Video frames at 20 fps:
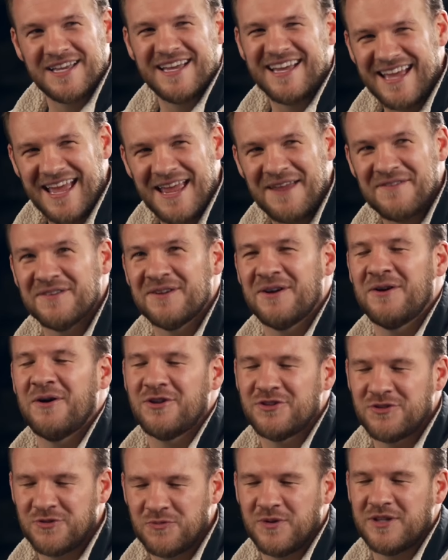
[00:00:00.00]

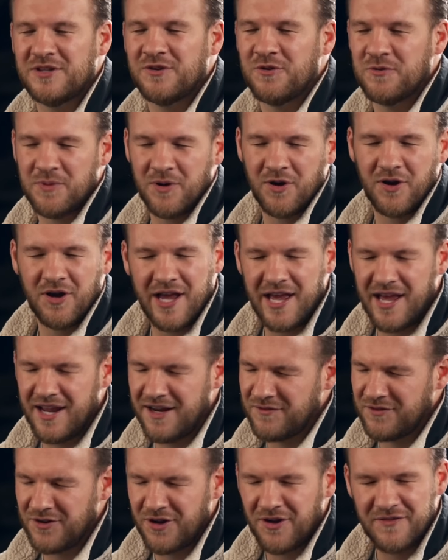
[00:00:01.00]
We do put a hell
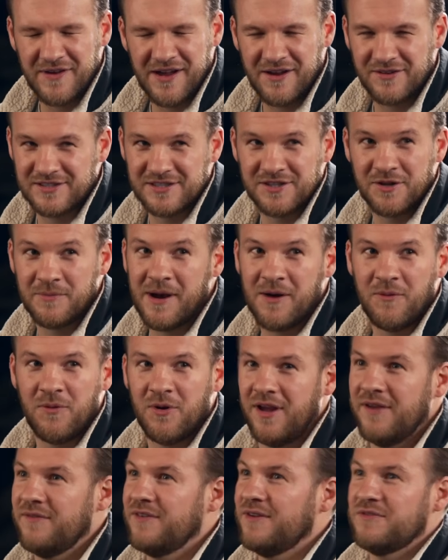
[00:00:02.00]
of a lot of hours in, no matter
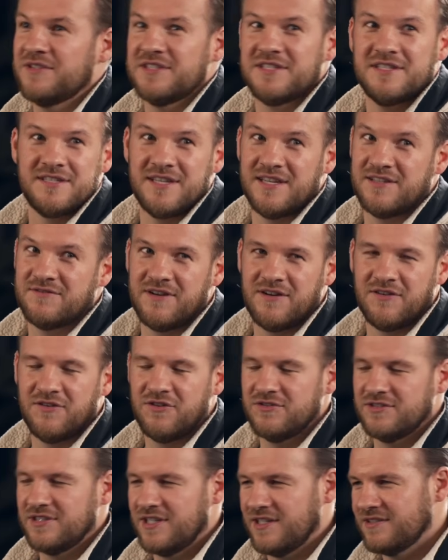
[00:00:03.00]
what, even if it's a 6-round
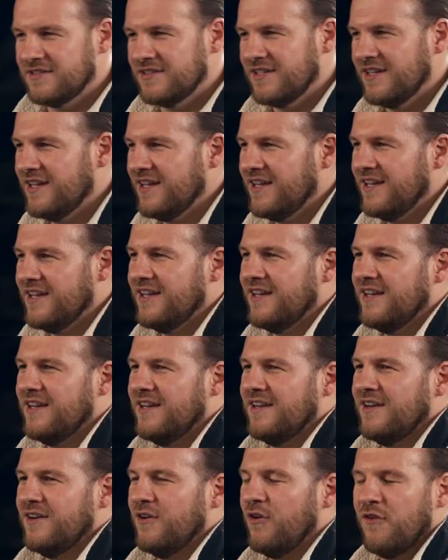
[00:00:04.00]
contest
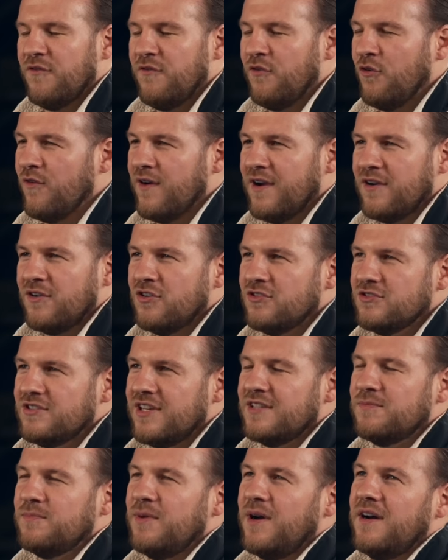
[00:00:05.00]
or a 4-round
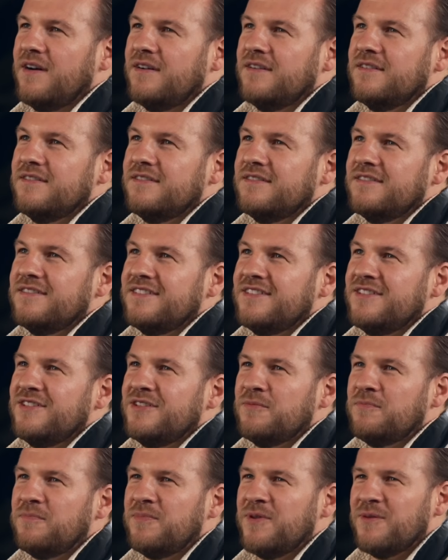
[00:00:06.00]
contest. But
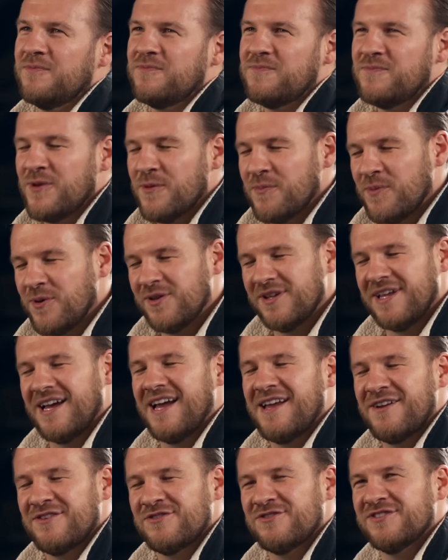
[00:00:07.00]
you put
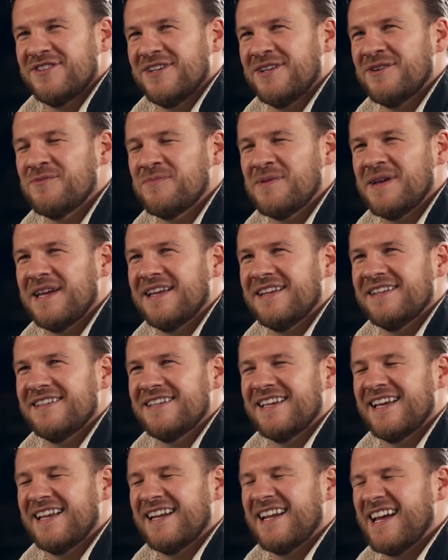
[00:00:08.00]
that extra little bit in,
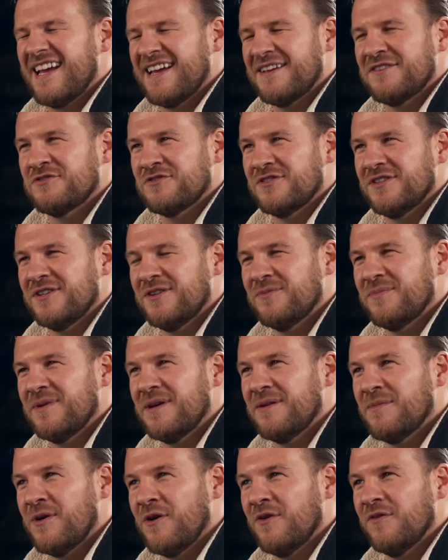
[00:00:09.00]
you get that extra little bit
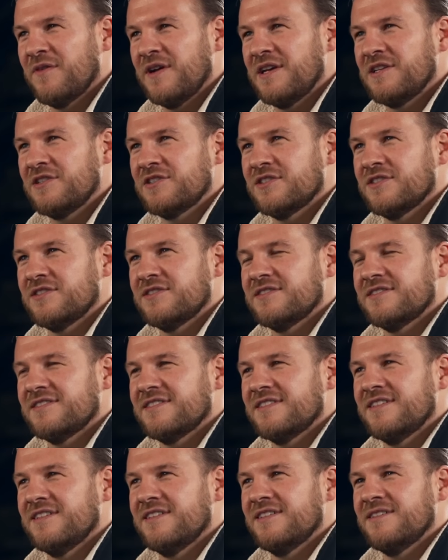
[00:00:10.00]
of motivation.
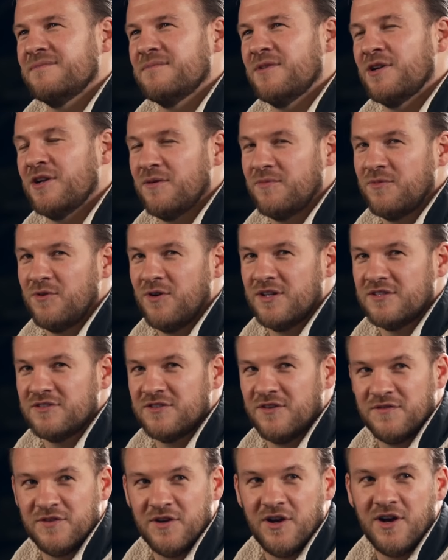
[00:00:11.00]
And I'm quite
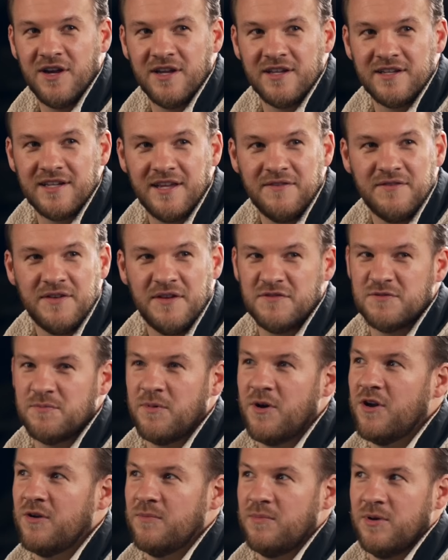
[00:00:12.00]
soft-hearted. Even if
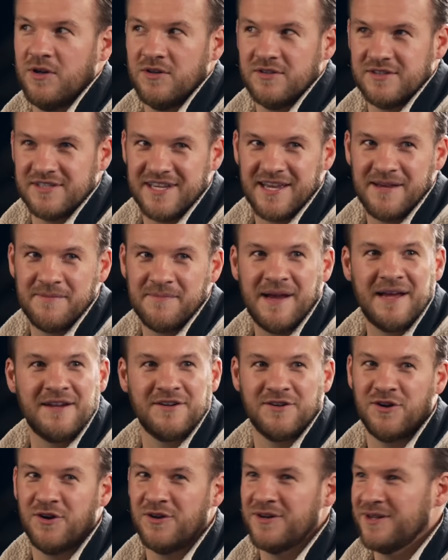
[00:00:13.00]
sparring partners are getting back,
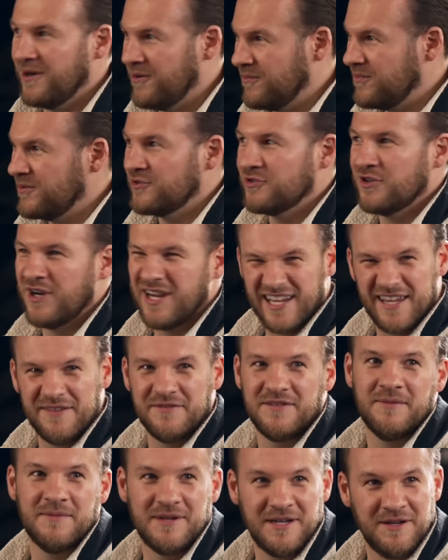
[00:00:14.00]
I can't help but try and
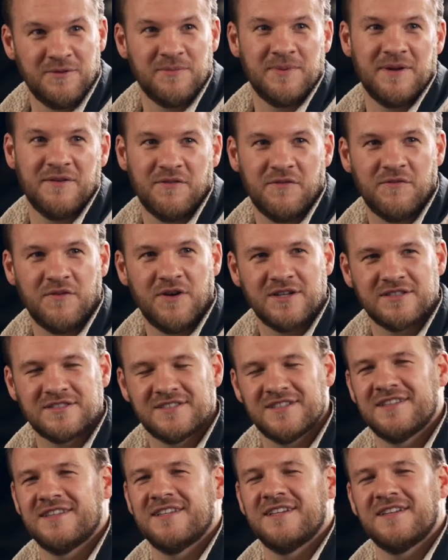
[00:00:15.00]
give them a little bit of
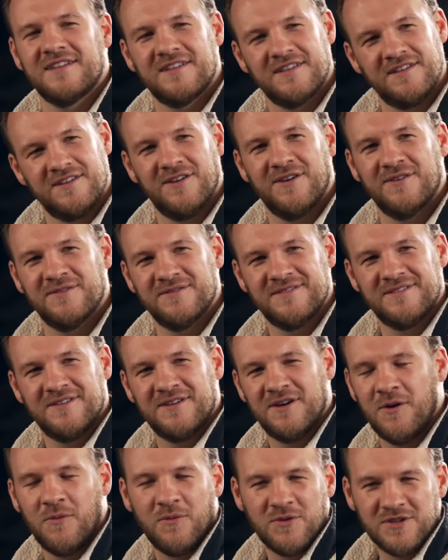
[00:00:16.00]
advice. I think, you know,
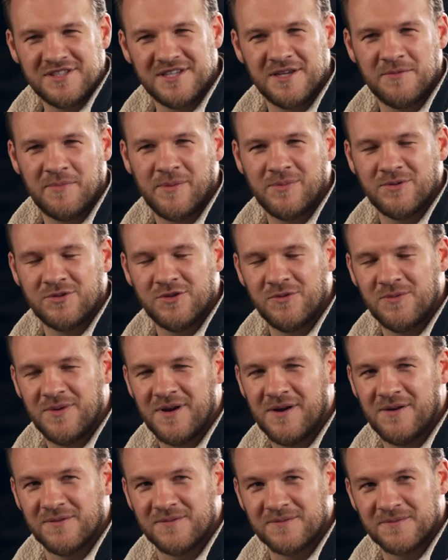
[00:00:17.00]
I want to see people do
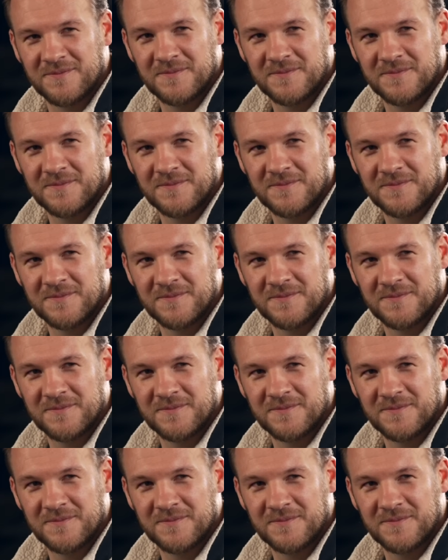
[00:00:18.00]
well.